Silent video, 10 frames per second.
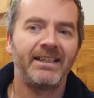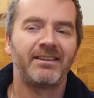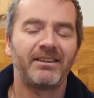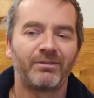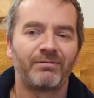
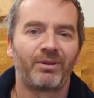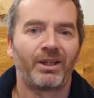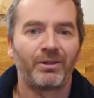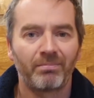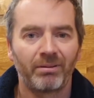easy to
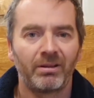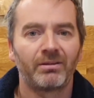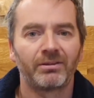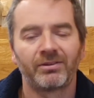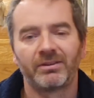follow
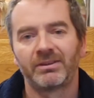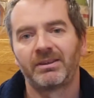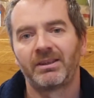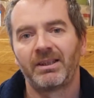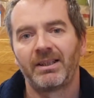plot
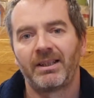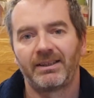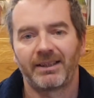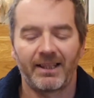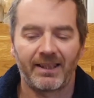
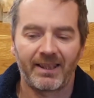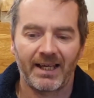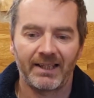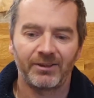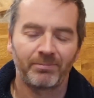
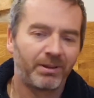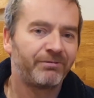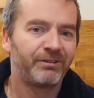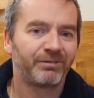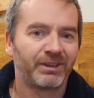that is
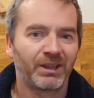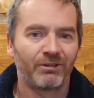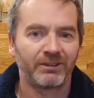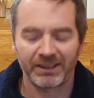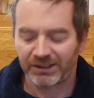perfect for the
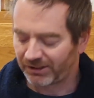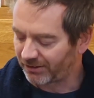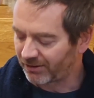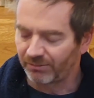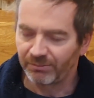
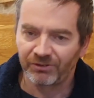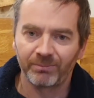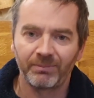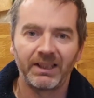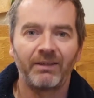coronation, with
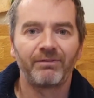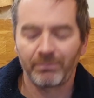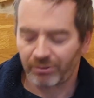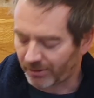some lovely